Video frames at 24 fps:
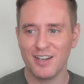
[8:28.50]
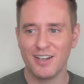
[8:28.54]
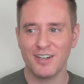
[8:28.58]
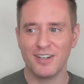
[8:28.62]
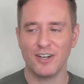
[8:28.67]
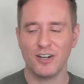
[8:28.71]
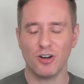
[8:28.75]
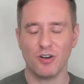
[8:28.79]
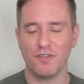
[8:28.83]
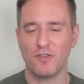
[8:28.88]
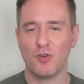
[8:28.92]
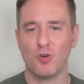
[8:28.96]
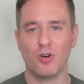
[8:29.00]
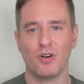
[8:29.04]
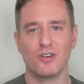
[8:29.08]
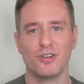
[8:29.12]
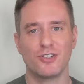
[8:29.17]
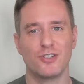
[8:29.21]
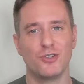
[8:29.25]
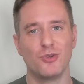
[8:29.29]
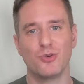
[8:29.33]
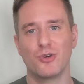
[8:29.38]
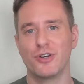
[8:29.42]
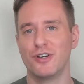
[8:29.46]
you know, of
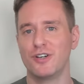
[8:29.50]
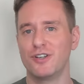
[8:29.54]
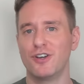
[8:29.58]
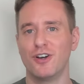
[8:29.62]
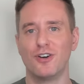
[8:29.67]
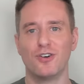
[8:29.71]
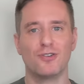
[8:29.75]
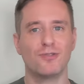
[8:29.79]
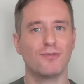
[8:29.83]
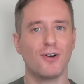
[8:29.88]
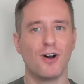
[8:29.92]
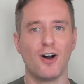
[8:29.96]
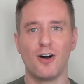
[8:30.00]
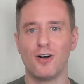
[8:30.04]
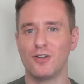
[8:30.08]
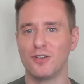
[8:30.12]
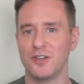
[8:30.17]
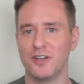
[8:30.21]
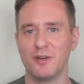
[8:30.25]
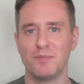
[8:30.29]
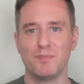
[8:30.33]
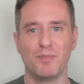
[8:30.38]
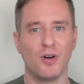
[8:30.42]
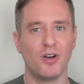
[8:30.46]
course, you could go all
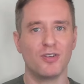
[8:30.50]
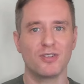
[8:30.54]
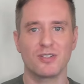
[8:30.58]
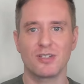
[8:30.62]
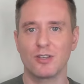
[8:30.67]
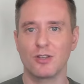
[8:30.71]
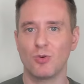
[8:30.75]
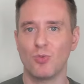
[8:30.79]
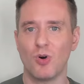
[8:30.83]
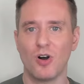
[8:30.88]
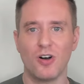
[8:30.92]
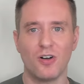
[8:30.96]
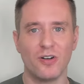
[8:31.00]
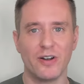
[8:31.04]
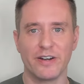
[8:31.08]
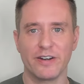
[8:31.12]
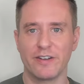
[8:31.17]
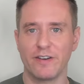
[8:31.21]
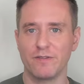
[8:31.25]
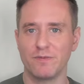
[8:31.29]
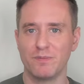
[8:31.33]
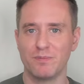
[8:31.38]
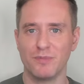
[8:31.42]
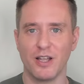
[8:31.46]
in, balls to the wall, and
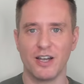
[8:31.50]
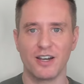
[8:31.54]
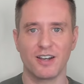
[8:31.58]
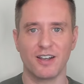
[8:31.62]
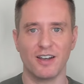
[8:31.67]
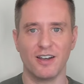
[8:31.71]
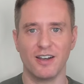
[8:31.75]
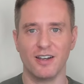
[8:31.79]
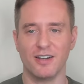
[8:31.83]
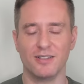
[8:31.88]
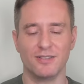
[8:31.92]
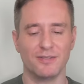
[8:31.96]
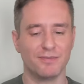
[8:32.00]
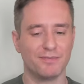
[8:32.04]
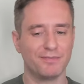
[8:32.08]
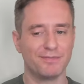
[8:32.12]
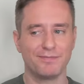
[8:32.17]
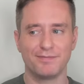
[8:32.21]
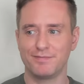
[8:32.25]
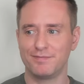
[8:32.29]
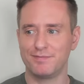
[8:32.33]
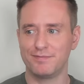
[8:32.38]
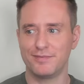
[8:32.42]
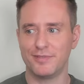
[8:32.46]
give them like a
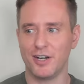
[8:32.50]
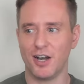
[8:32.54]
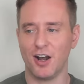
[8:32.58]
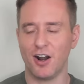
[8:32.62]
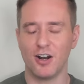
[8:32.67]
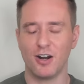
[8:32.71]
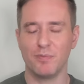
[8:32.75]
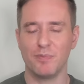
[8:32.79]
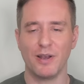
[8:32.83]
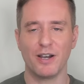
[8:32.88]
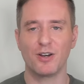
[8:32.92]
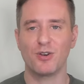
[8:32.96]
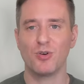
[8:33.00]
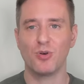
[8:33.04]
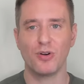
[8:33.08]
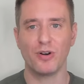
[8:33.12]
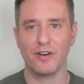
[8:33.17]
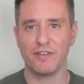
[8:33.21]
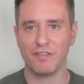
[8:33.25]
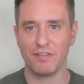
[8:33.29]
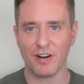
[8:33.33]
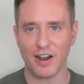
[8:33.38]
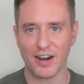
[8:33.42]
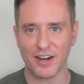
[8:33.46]
Ardbeg
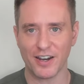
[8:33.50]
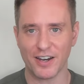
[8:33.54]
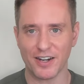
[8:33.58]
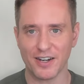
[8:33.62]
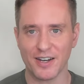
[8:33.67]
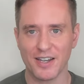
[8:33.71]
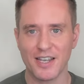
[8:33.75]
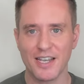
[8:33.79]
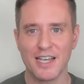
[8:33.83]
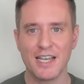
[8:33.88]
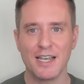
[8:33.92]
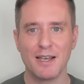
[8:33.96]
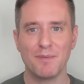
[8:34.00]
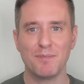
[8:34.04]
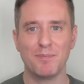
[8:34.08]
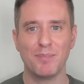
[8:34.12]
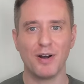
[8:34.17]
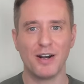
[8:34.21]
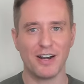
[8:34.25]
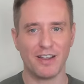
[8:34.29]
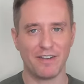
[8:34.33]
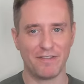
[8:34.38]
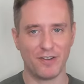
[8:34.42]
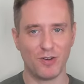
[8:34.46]
Coryvreckan.
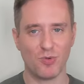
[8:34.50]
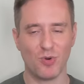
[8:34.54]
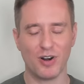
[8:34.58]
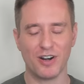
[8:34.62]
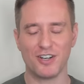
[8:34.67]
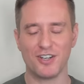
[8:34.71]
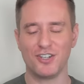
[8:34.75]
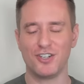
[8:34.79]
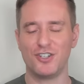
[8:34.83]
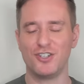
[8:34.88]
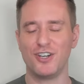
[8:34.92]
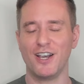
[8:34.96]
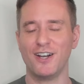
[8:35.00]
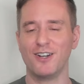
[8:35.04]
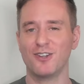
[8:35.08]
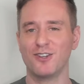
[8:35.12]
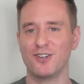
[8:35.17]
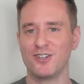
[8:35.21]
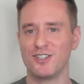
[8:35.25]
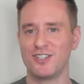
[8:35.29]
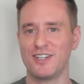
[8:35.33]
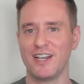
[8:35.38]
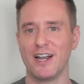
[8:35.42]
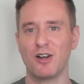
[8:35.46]
But if you want a
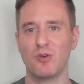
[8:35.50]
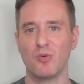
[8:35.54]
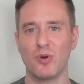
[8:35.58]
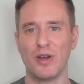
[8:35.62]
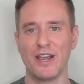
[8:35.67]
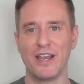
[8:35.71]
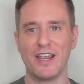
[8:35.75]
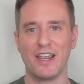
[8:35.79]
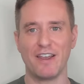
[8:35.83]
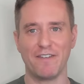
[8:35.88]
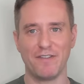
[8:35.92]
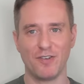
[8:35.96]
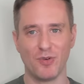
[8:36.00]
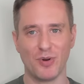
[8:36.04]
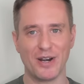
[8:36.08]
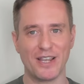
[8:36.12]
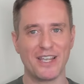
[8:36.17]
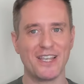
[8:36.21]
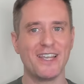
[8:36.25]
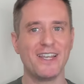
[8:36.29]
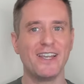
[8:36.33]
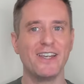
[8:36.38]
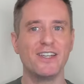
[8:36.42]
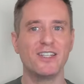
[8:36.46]
gentler segue, if you want
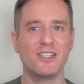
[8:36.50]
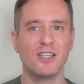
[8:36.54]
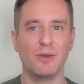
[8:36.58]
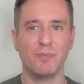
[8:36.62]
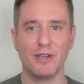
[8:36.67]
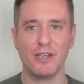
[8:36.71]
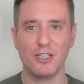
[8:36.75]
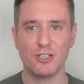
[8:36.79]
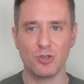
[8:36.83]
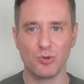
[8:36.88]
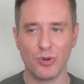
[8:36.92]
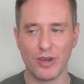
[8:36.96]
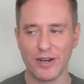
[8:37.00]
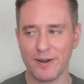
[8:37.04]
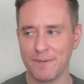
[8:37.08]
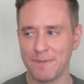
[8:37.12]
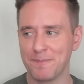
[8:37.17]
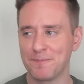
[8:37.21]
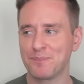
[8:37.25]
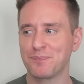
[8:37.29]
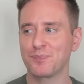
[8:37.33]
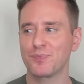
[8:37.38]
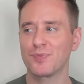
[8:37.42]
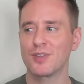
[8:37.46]
to ease them into it,
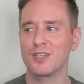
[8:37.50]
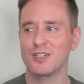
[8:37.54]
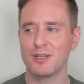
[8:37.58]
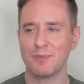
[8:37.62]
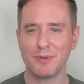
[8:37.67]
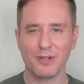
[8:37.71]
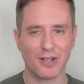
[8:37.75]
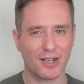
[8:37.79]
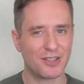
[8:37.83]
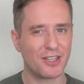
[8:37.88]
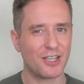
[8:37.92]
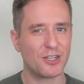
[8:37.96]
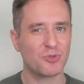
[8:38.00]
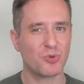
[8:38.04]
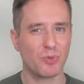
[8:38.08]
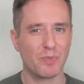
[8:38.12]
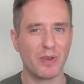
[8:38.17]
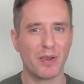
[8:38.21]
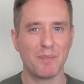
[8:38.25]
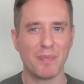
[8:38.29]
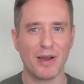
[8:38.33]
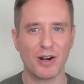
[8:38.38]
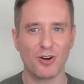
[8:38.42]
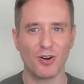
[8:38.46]
something like this would
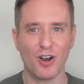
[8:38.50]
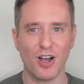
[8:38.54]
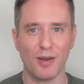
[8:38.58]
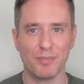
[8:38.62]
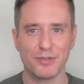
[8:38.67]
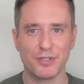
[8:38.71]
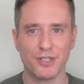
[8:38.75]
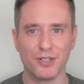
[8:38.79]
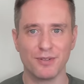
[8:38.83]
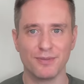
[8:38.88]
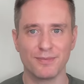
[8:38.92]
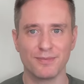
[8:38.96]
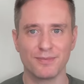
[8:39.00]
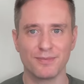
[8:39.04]
be a better option.